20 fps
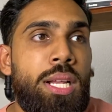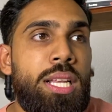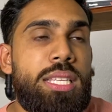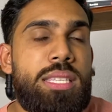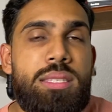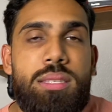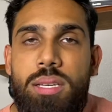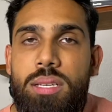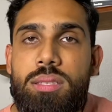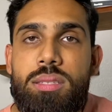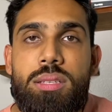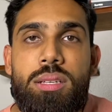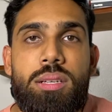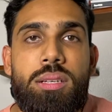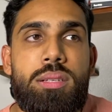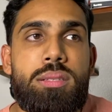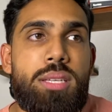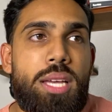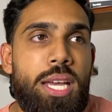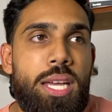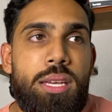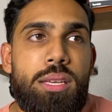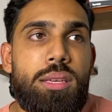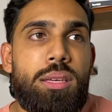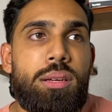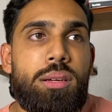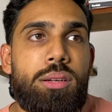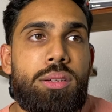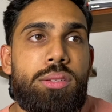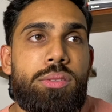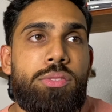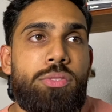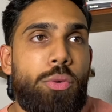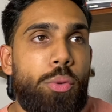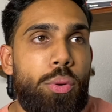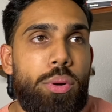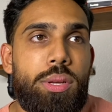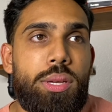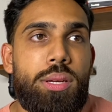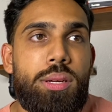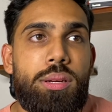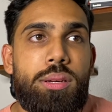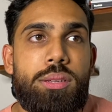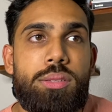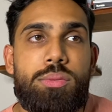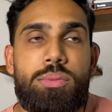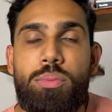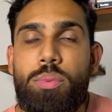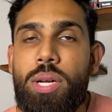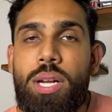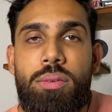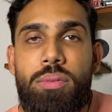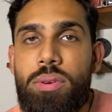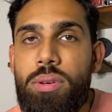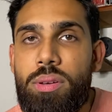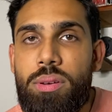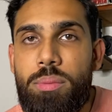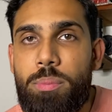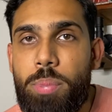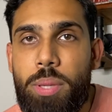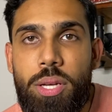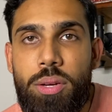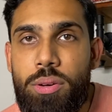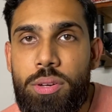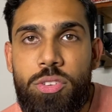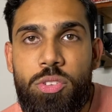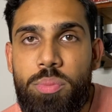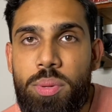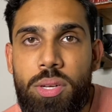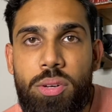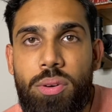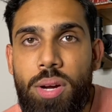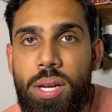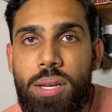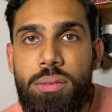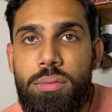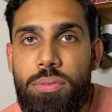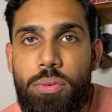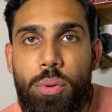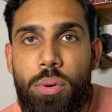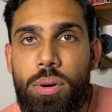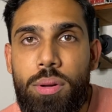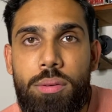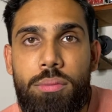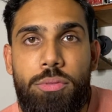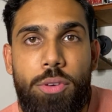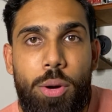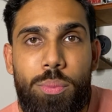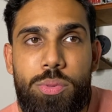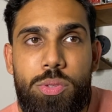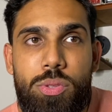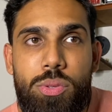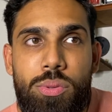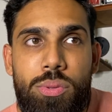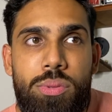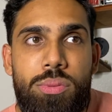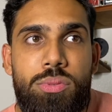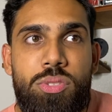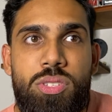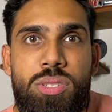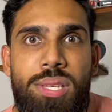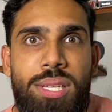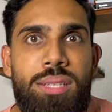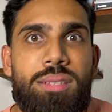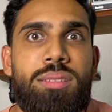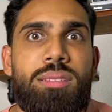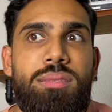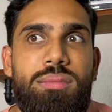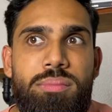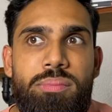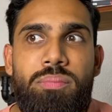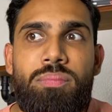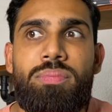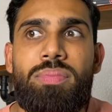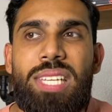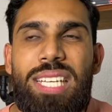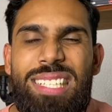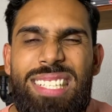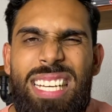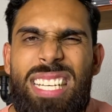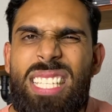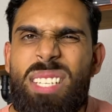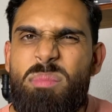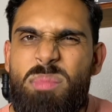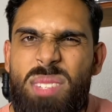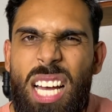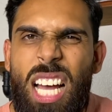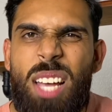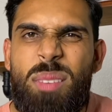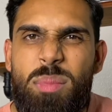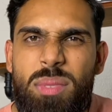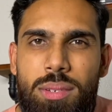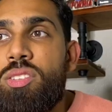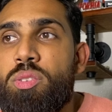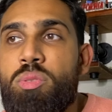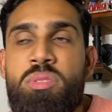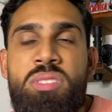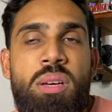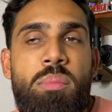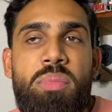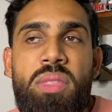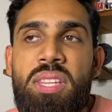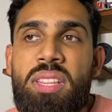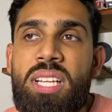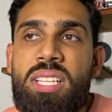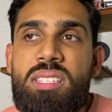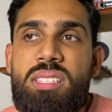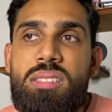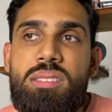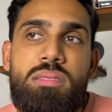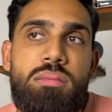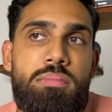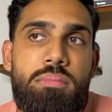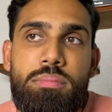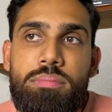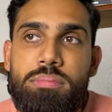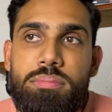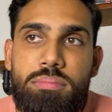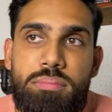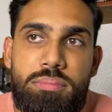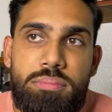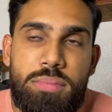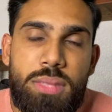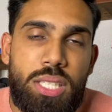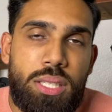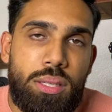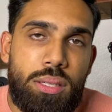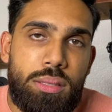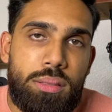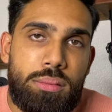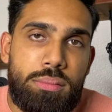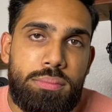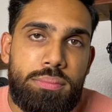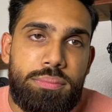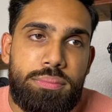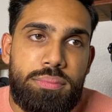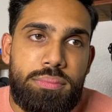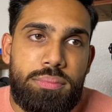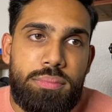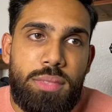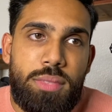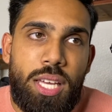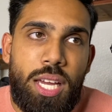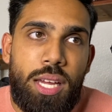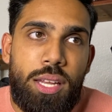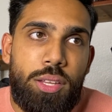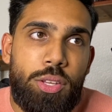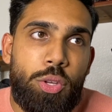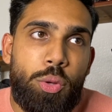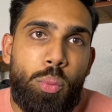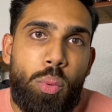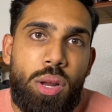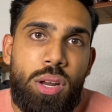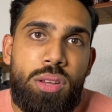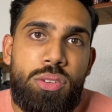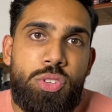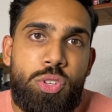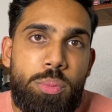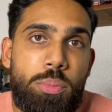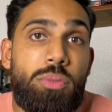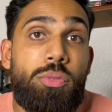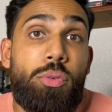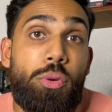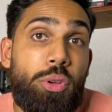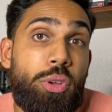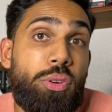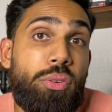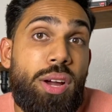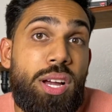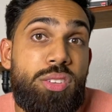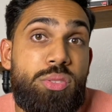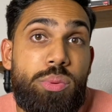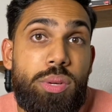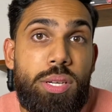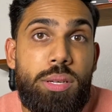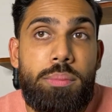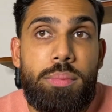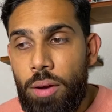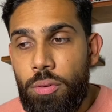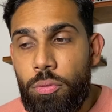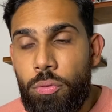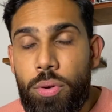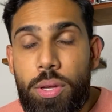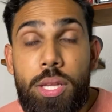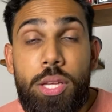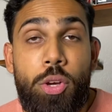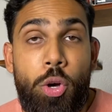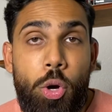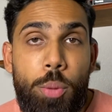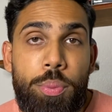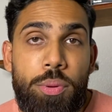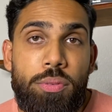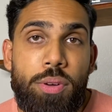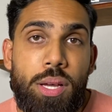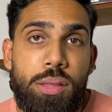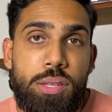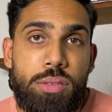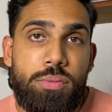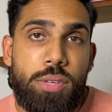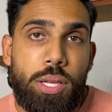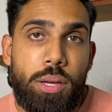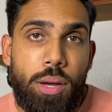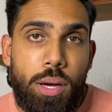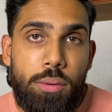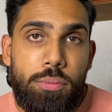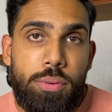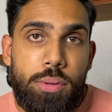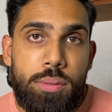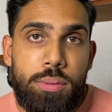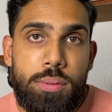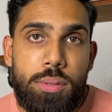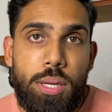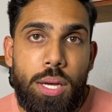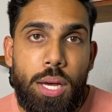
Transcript: 6 years, 8 years, 4 years, whatever period you've been grinding for in pharmacy school. Just like take some time and do something that's, you know, that you want to do before you graduate. I really hope you found this video helpful.